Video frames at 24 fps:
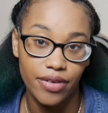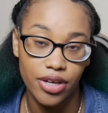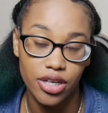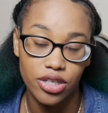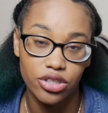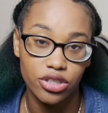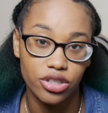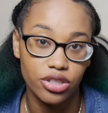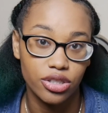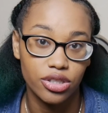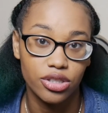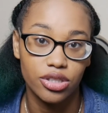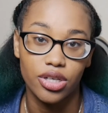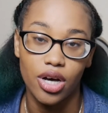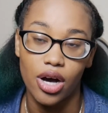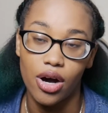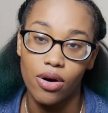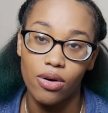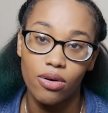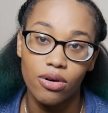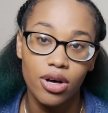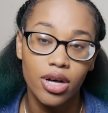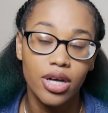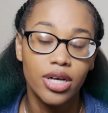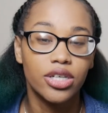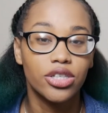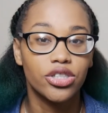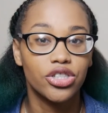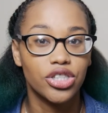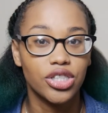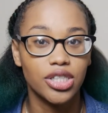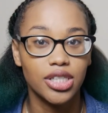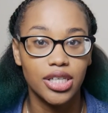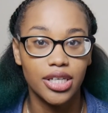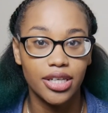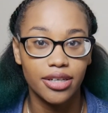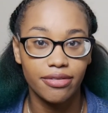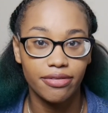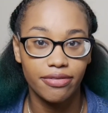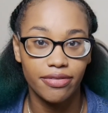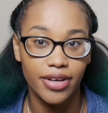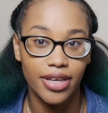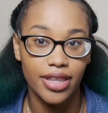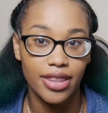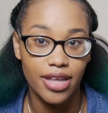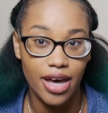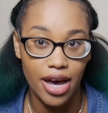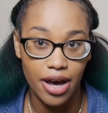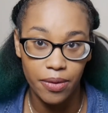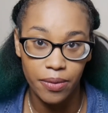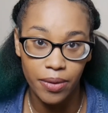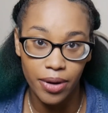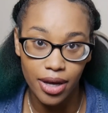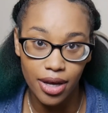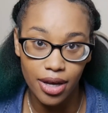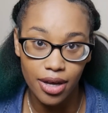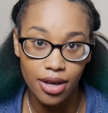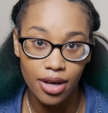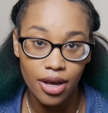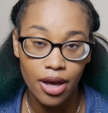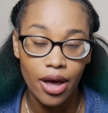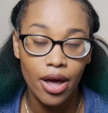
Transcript: inches, so she did fit that way.